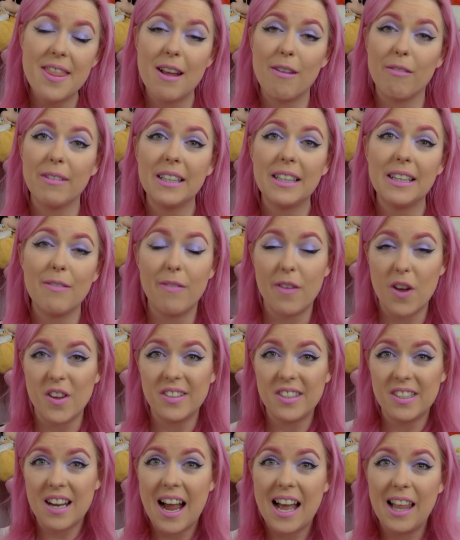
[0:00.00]
They're really
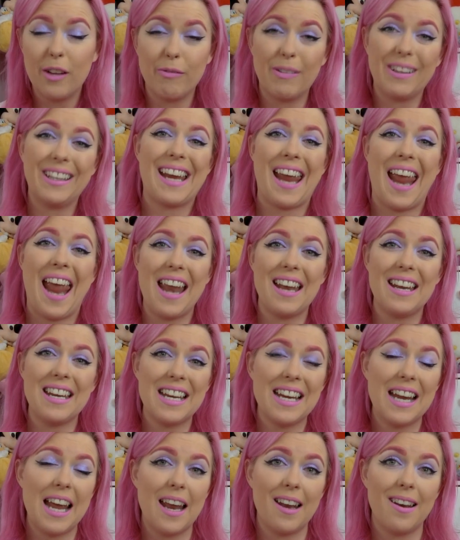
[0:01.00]
versatile and really
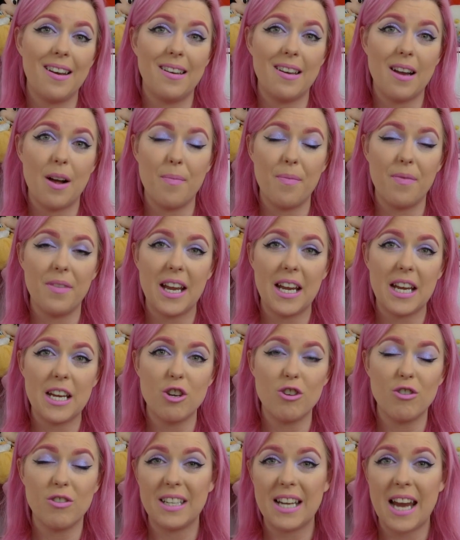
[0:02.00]
handy, and they
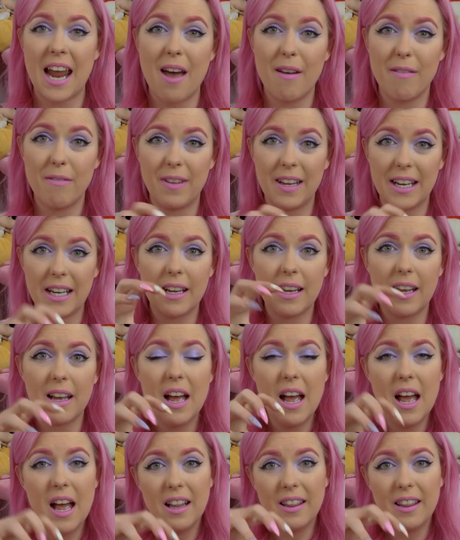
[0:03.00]
usually have like a